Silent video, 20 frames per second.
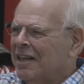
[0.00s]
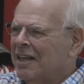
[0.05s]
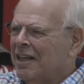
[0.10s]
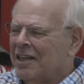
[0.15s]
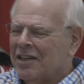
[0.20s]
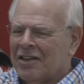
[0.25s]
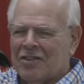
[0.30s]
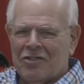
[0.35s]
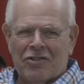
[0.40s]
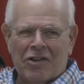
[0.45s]

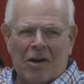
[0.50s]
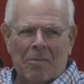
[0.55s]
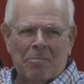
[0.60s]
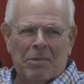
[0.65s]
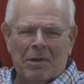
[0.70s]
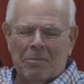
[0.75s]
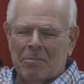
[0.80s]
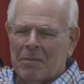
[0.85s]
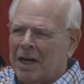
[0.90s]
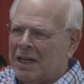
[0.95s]
he'd
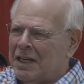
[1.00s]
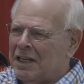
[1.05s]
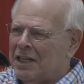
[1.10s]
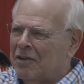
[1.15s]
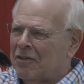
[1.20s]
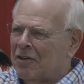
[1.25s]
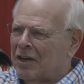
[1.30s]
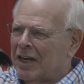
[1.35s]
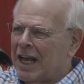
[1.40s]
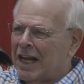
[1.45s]
jump in my
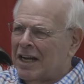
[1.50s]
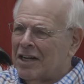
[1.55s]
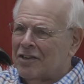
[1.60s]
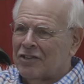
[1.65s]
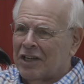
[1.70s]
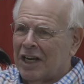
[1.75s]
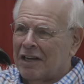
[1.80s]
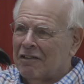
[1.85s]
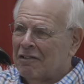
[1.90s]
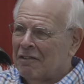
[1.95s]
ear again and
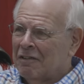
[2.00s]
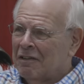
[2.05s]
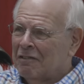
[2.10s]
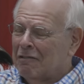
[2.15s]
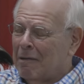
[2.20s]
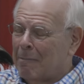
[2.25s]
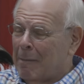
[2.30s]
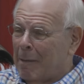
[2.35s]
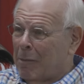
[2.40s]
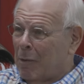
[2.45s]
say,
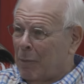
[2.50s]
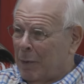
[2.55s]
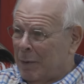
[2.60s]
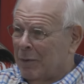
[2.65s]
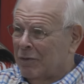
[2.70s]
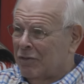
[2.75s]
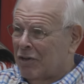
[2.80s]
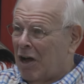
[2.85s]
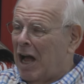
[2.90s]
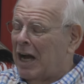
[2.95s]
remember, we
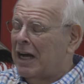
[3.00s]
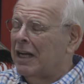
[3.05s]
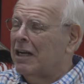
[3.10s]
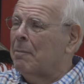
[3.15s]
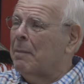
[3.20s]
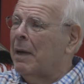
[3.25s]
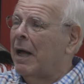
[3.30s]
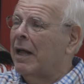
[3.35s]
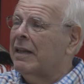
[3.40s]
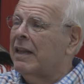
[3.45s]
were talking
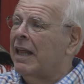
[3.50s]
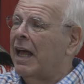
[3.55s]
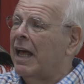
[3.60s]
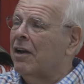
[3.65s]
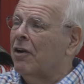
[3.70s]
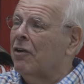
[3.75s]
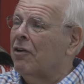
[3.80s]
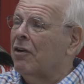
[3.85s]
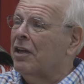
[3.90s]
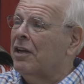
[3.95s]
about
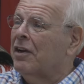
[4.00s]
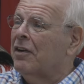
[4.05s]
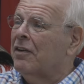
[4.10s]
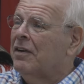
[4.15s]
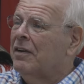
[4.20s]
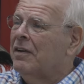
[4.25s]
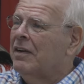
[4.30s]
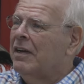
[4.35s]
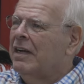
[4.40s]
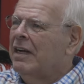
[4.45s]
that earlier.
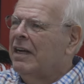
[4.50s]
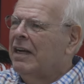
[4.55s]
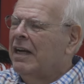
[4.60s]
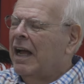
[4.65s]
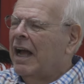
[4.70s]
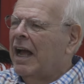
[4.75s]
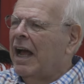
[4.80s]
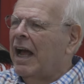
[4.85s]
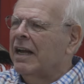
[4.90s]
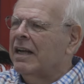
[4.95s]

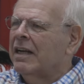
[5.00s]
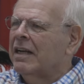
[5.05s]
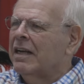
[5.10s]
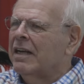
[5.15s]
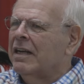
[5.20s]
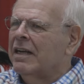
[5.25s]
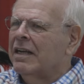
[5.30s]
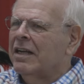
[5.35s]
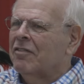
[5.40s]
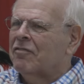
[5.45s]
And
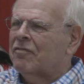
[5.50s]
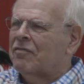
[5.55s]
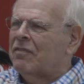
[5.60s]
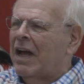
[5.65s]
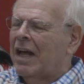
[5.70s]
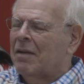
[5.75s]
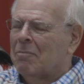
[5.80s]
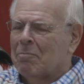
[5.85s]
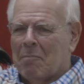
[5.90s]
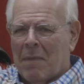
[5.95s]

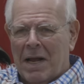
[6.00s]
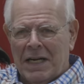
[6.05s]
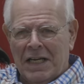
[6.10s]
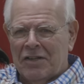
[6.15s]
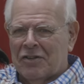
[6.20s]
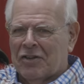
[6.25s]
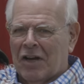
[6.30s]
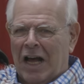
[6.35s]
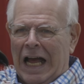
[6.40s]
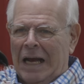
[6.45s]
many
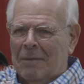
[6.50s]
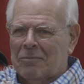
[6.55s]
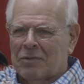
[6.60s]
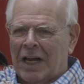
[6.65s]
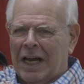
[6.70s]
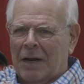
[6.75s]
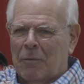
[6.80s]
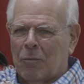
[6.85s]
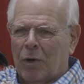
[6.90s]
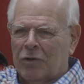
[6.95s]
times
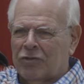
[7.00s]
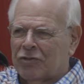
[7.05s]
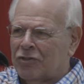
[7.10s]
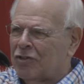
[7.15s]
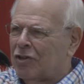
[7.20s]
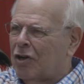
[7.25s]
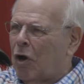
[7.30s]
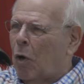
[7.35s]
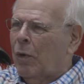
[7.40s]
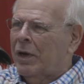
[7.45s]
I
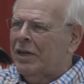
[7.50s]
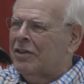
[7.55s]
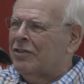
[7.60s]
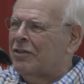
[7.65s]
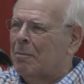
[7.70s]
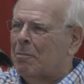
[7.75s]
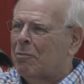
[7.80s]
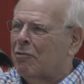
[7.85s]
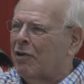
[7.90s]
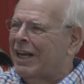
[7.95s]
wasn't going
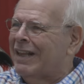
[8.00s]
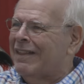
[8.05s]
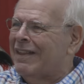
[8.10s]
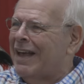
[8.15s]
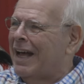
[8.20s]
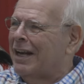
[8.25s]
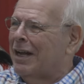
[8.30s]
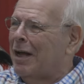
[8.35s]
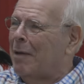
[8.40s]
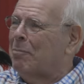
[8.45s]
to bring
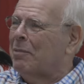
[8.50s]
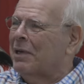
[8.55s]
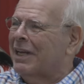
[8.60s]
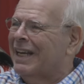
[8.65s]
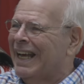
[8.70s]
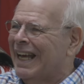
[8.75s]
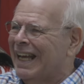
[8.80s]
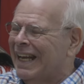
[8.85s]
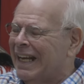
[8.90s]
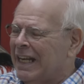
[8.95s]
that up
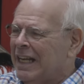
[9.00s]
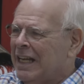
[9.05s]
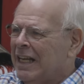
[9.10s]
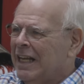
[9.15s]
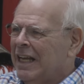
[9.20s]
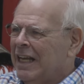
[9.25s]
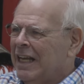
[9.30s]
again,